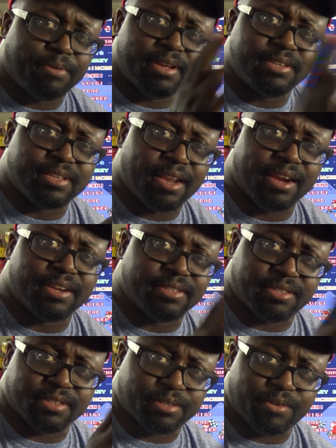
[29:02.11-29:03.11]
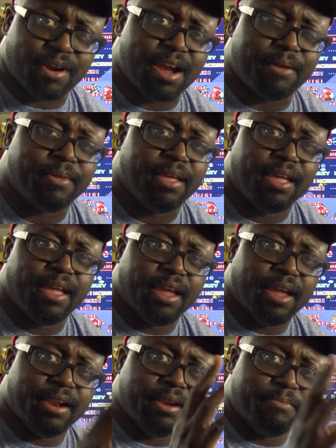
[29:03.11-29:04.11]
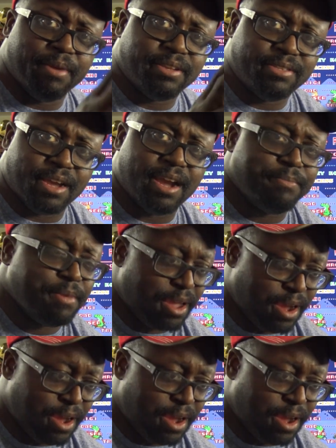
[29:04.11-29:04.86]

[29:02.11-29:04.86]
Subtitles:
Please like and subscribe. And in the meantime,